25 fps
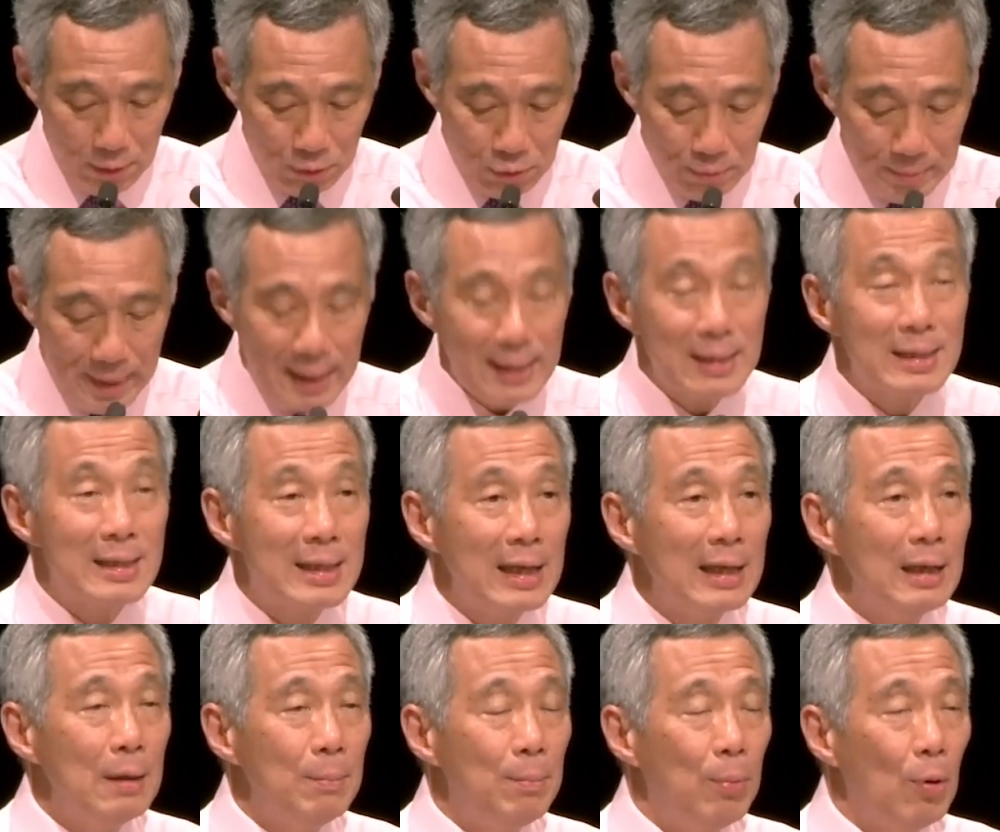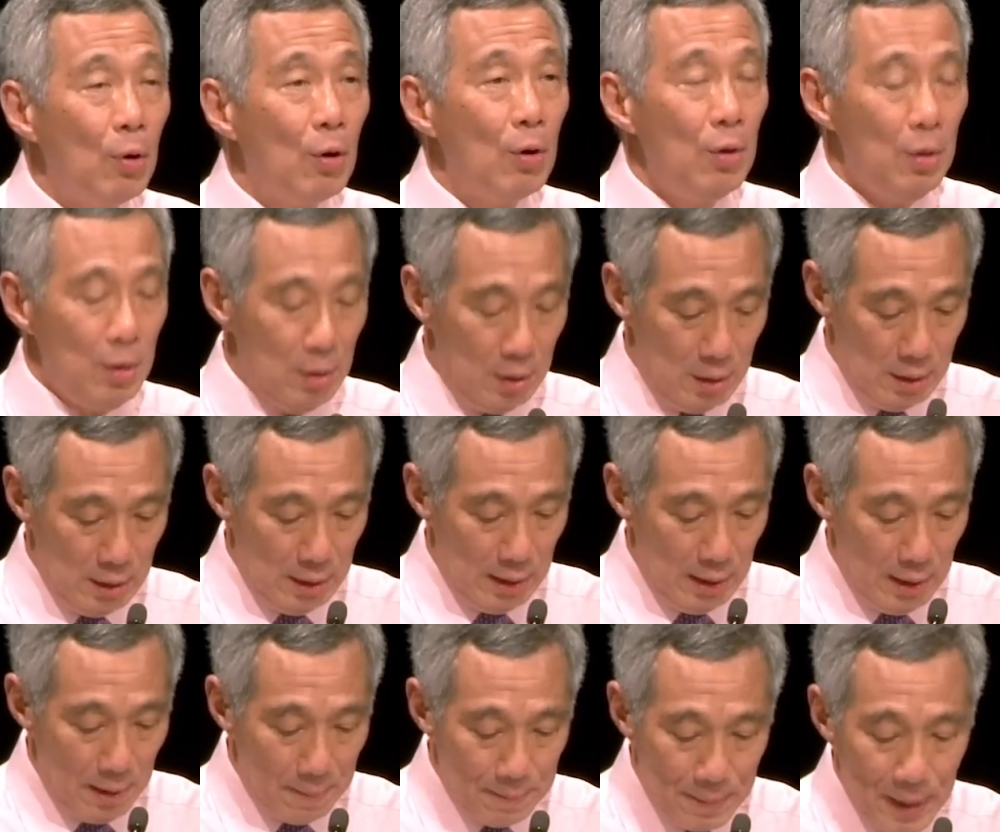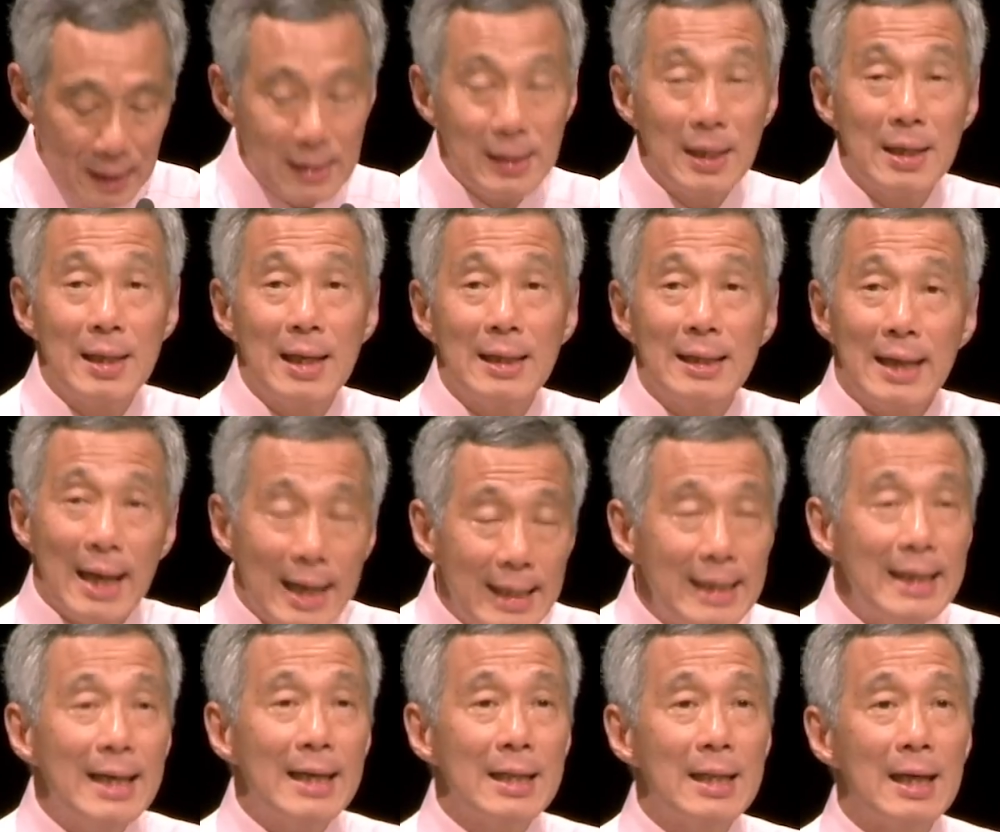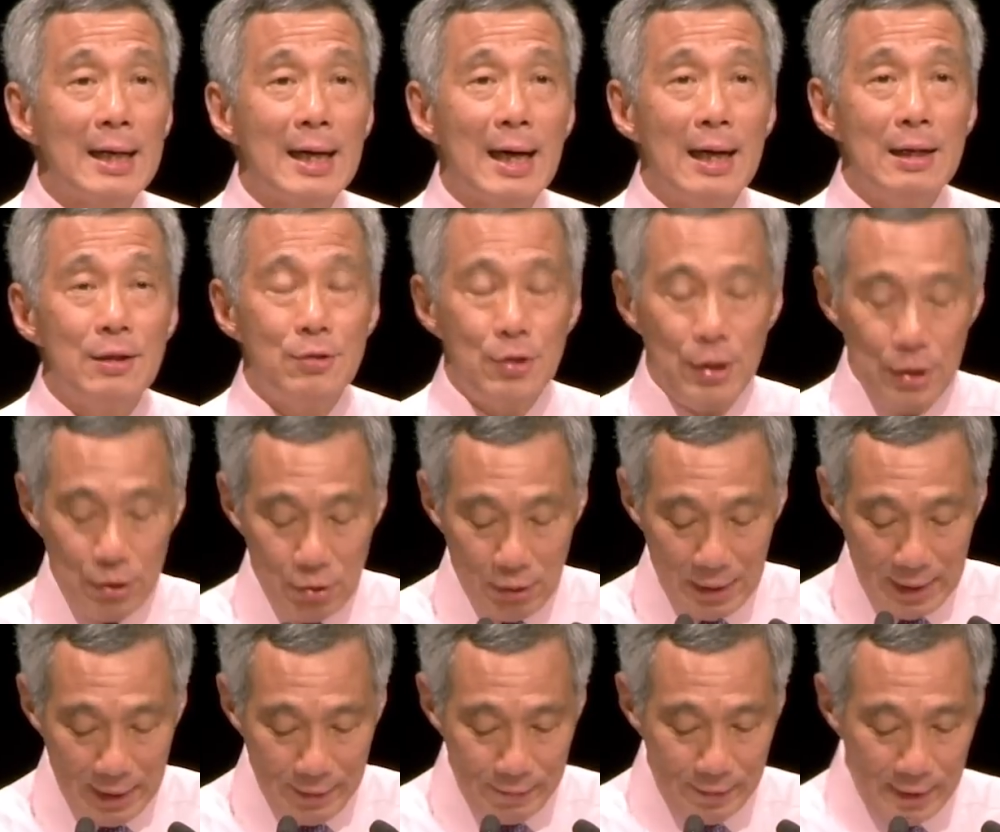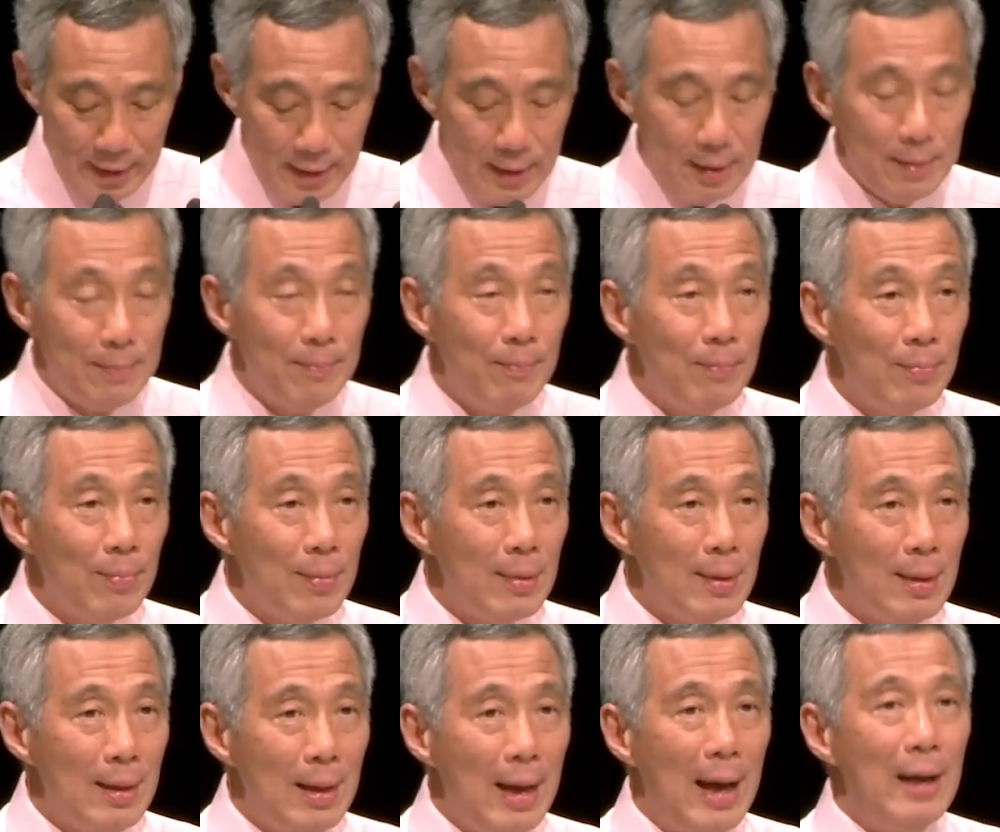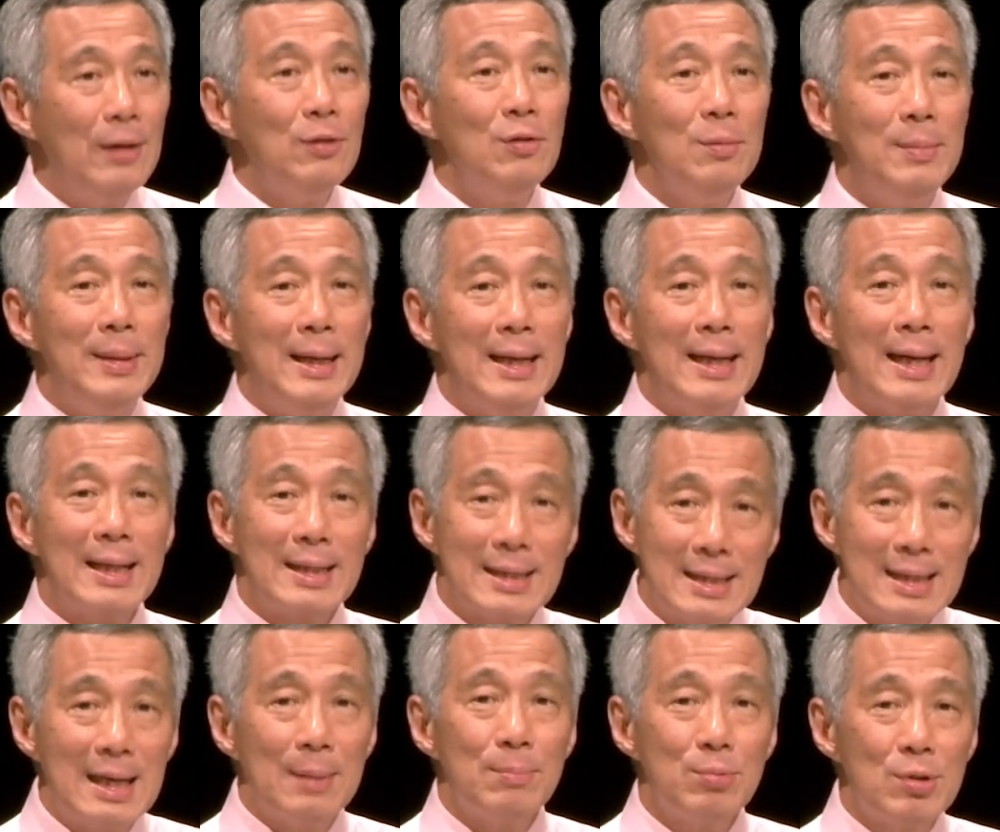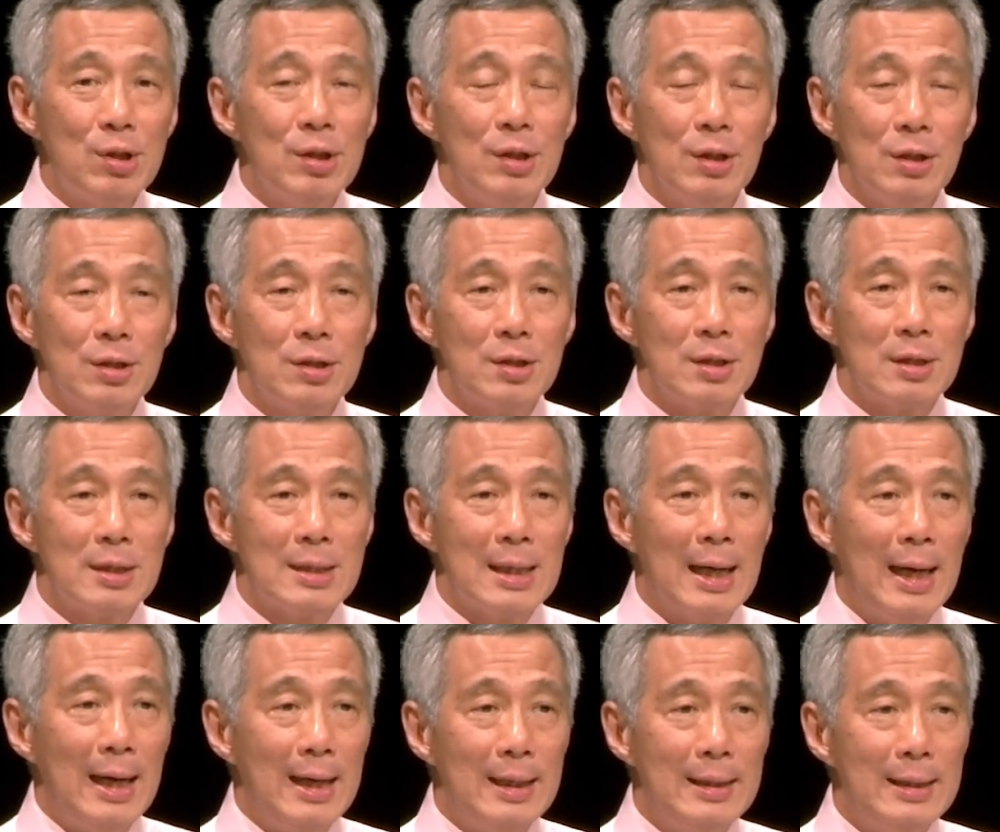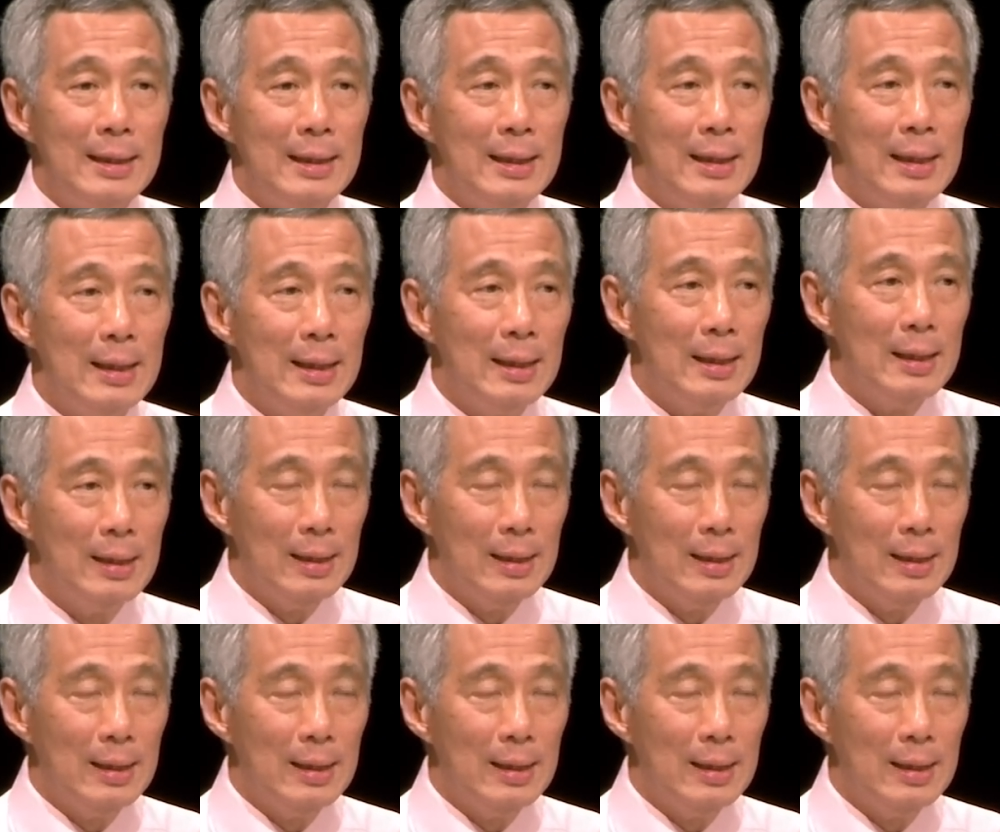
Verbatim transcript: to make Singapore better than any other country to live in and to be an exceptional society.